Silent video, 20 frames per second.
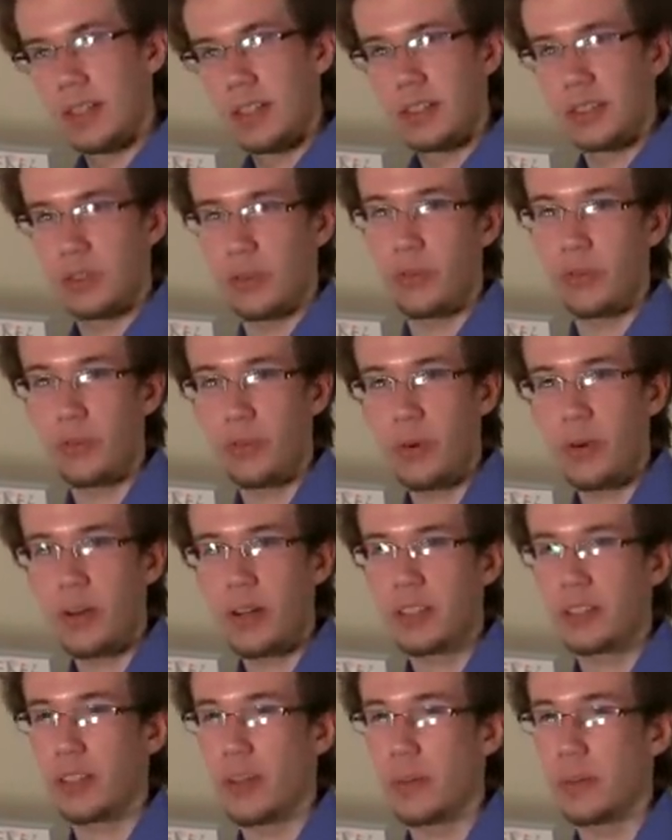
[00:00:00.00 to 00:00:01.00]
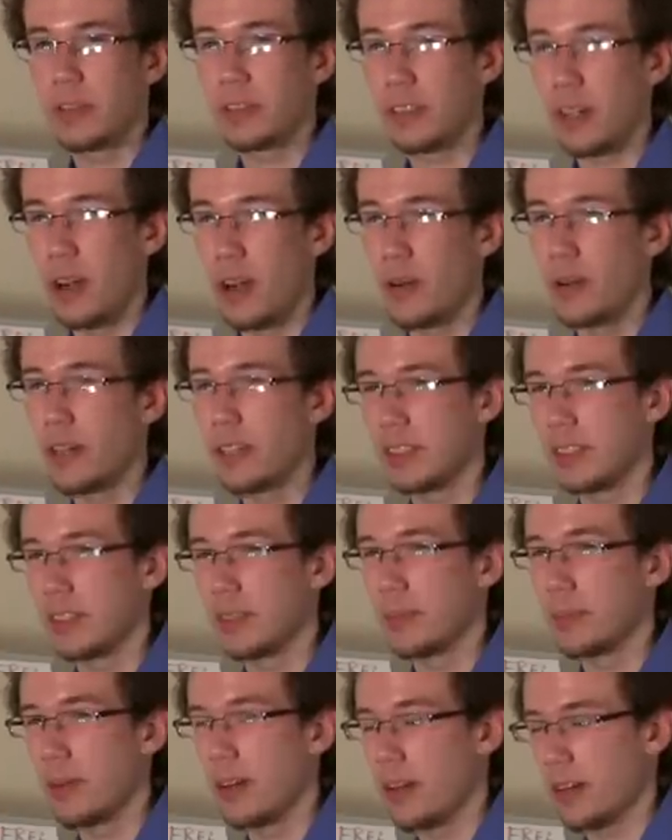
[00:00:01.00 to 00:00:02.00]
So 4 is almost always
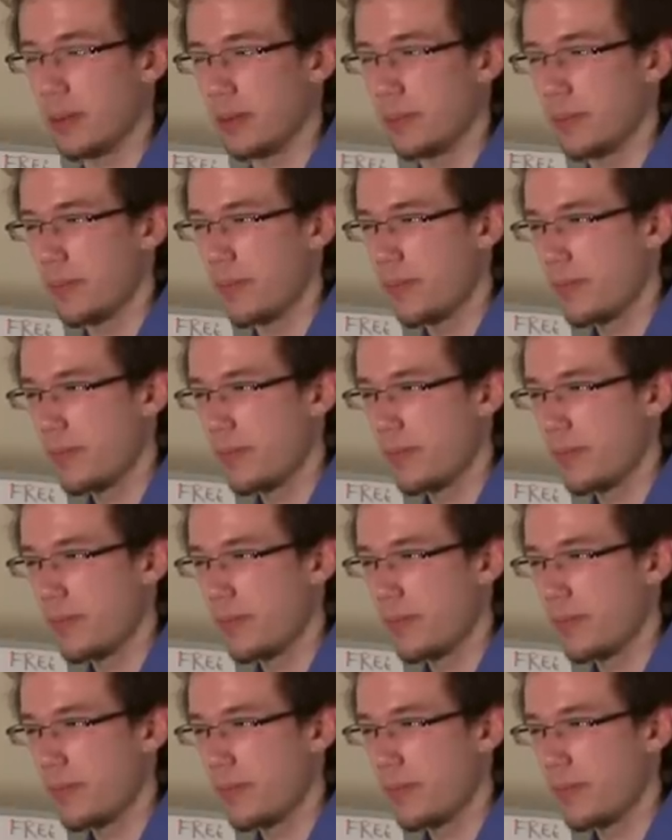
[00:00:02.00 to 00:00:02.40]
on the bottom.